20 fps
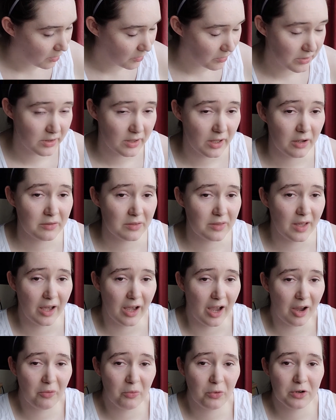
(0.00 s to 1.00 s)
Without
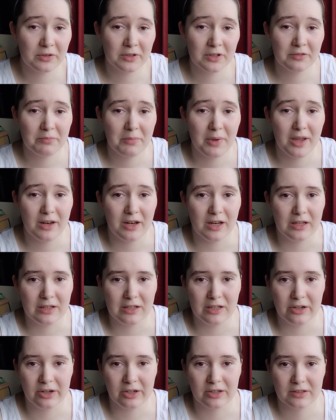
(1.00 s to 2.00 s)
that, I wouldn't have made it
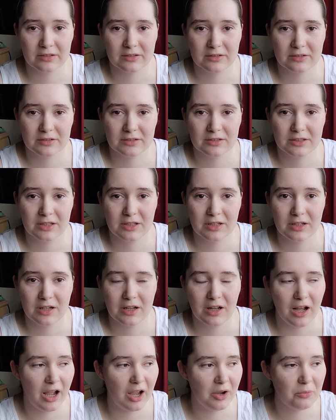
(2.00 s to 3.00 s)
here.
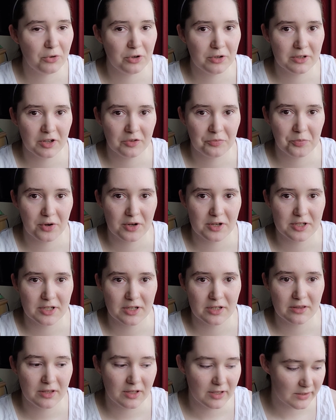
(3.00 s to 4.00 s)
I wouldn't have
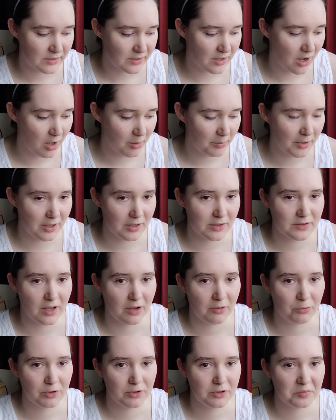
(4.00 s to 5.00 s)
printed these comics.
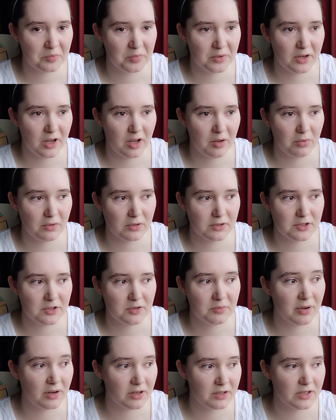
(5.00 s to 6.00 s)
I wouldn't have been able
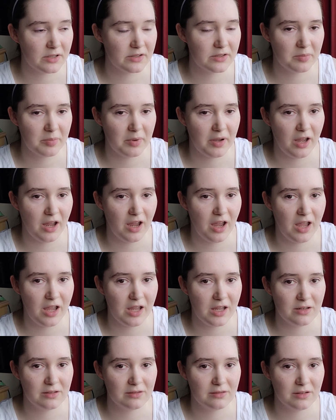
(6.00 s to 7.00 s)
to participate
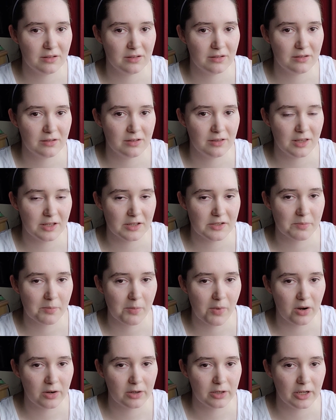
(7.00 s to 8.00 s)
in this
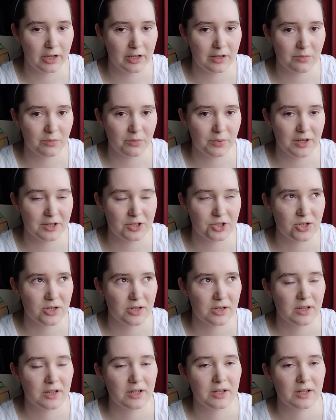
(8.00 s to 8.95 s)
market, which,